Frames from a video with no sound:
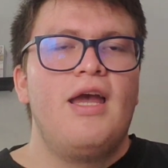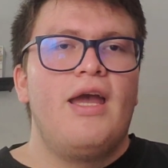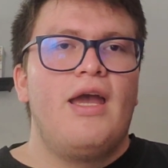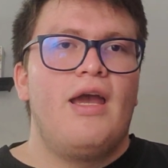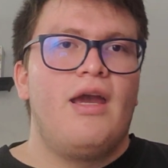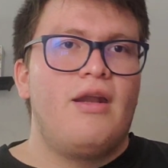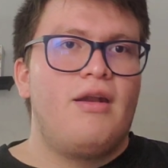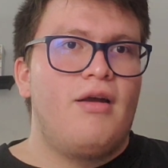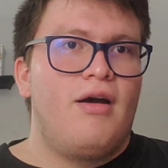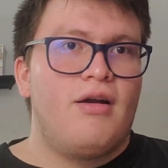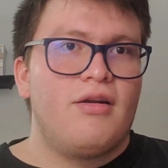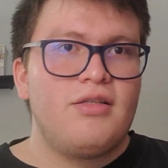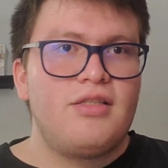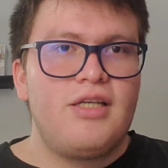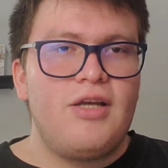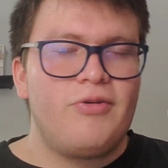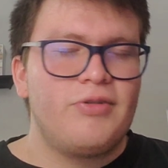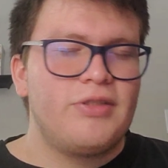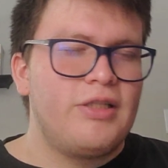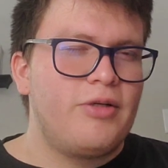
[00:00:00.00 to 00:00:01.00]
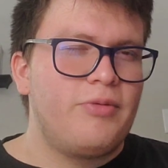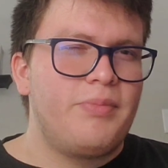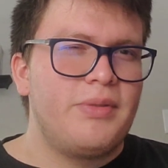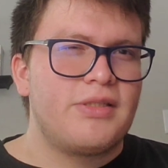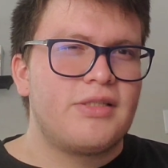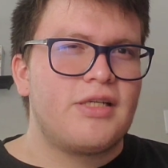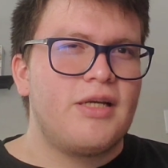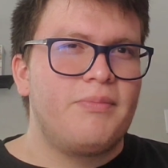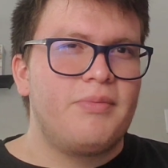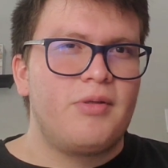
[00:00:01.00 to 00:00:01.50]
And honestly, I was a little bit
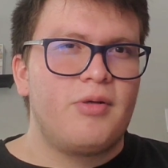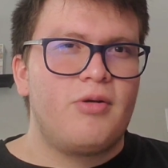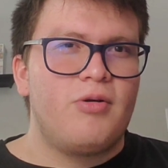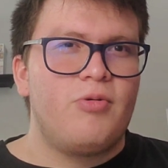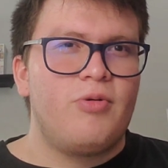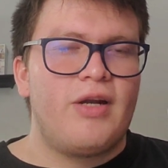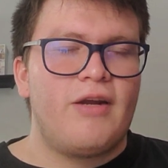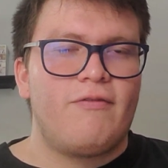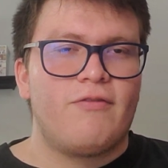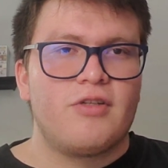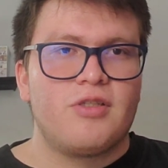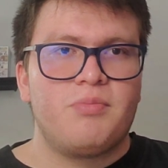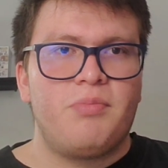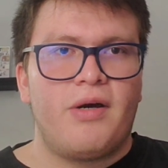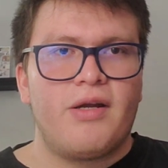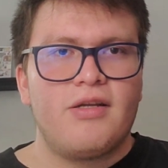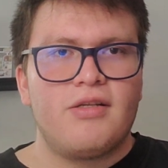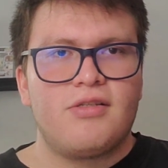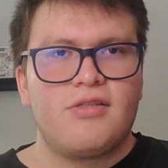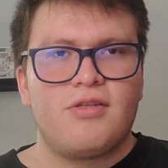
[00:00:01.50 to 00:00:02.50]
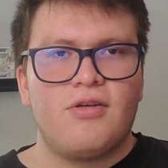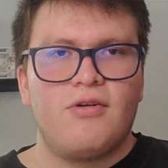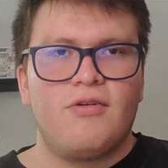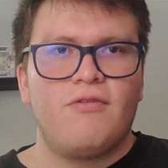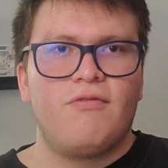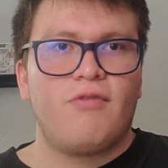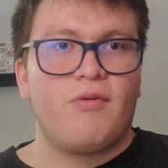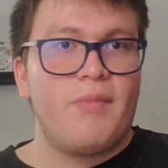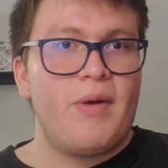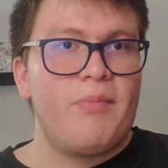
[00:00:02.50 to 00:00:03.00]
skeptical when I first bought it. So
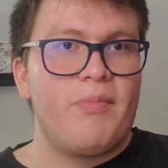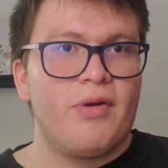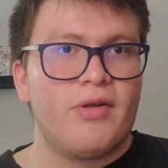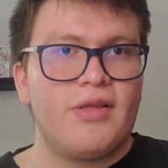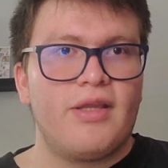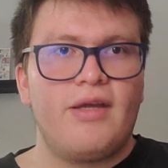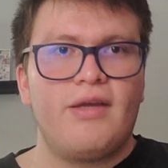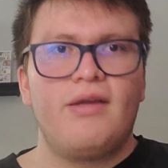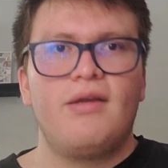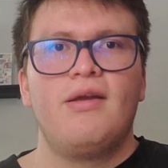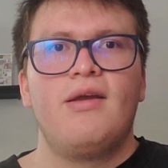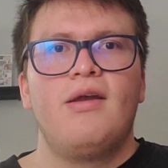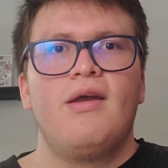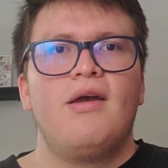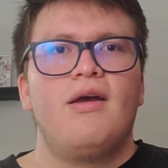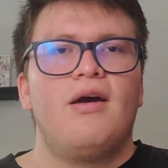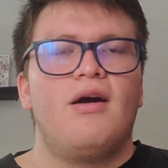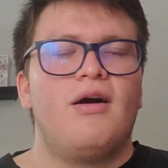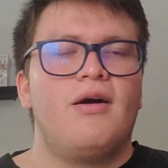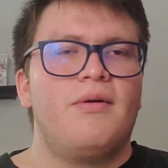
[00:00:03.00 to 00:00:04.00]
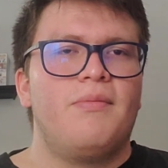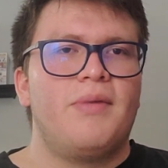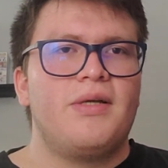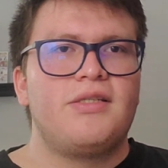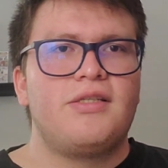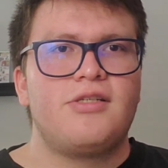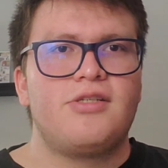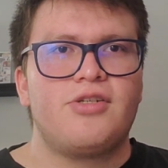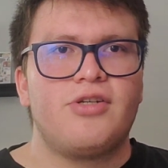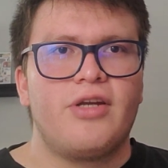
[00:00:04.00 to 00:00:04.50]
for my birthday, my
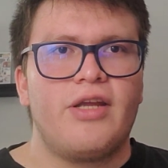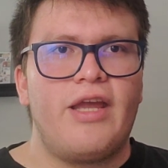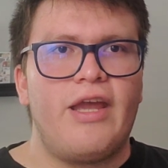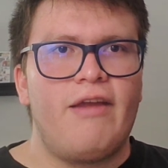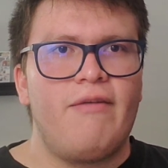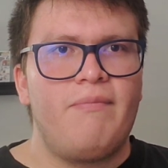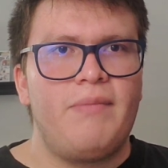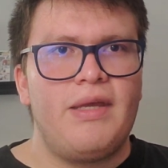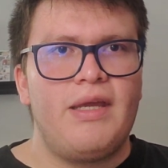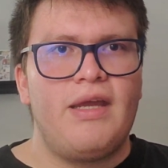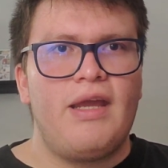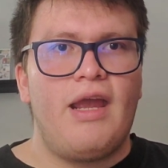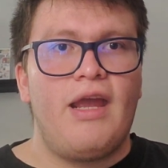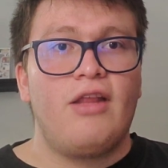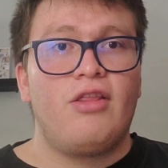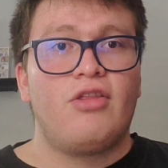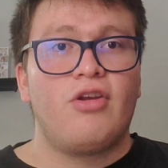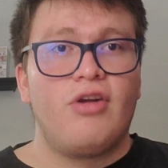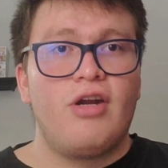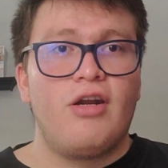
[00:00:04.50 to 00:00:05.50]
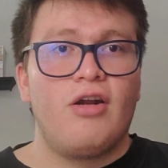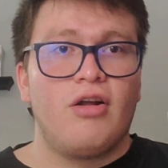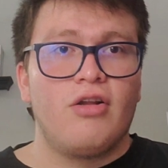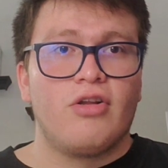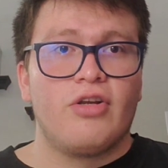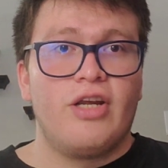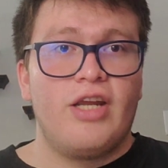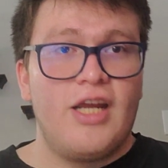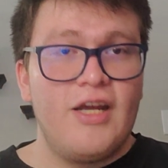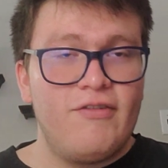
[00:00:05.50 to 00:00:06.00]
sister gave me a
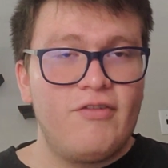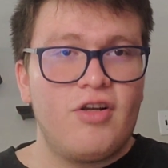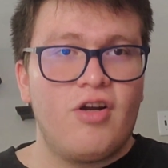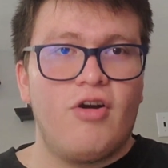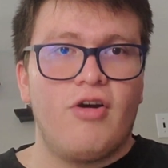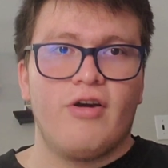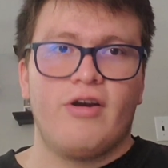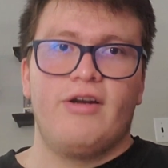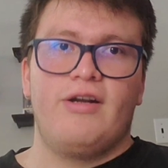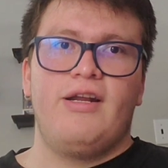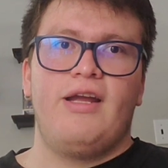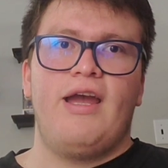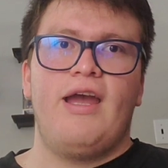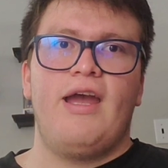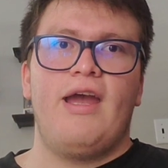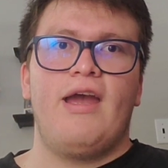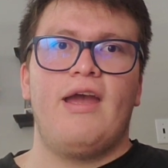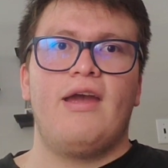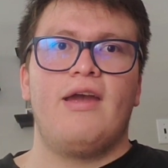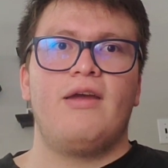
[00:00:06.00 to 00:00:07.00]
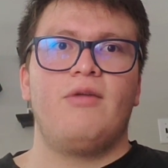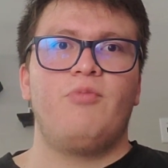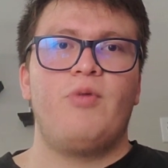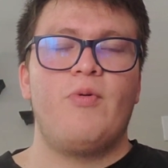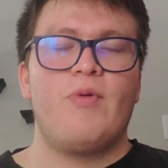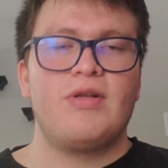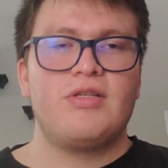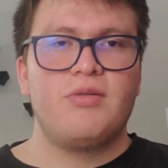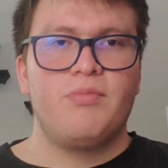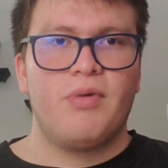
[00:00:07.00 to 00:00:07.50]
$30 gift card, and we
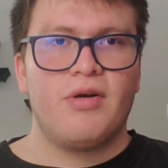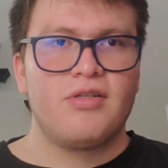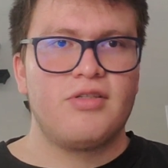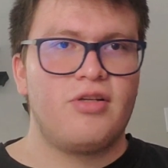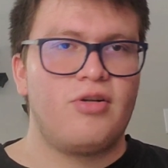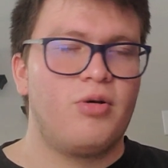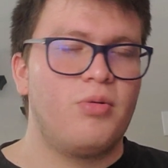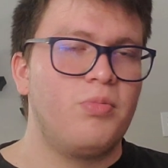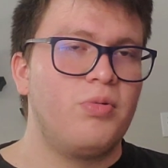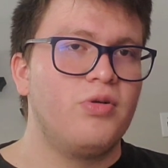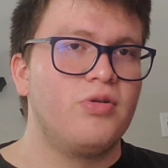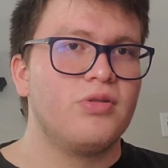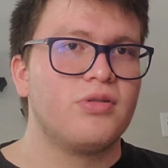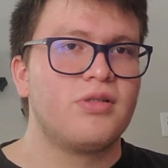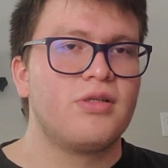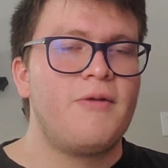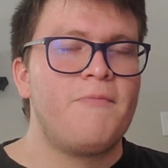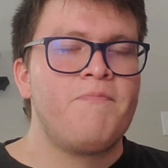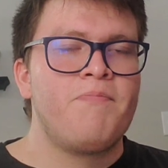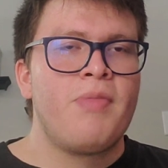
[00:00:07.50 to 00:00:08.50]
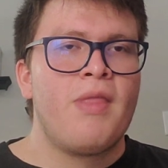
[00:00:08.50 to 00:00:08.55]
went to Barnes & Noble's.